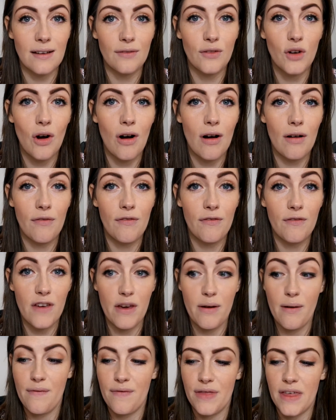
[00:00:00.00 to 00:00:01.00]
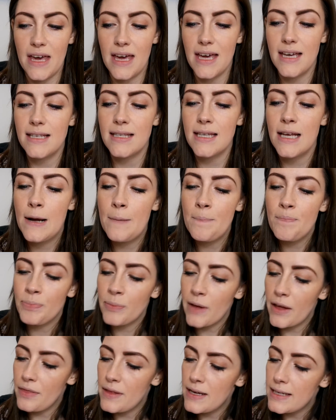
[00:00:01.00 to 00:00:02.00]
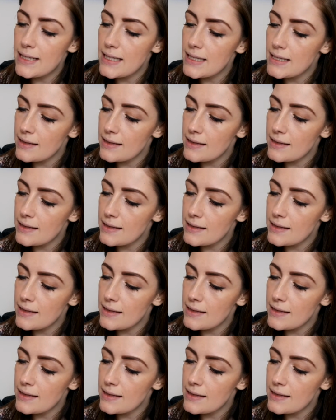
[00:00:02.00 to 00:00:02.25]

I've got a few of these, and this